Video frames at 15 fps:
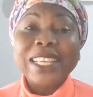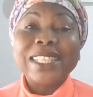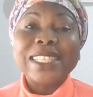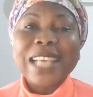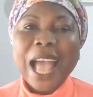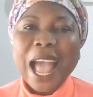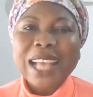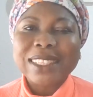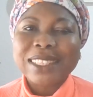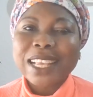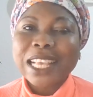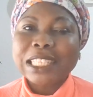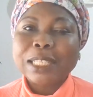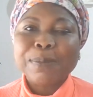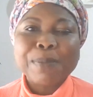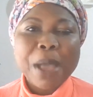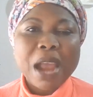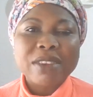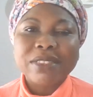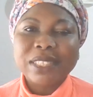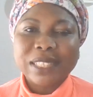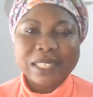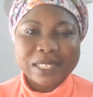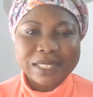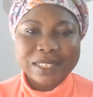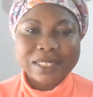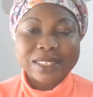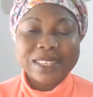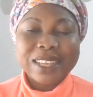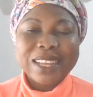it has expiring
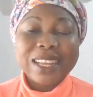dates.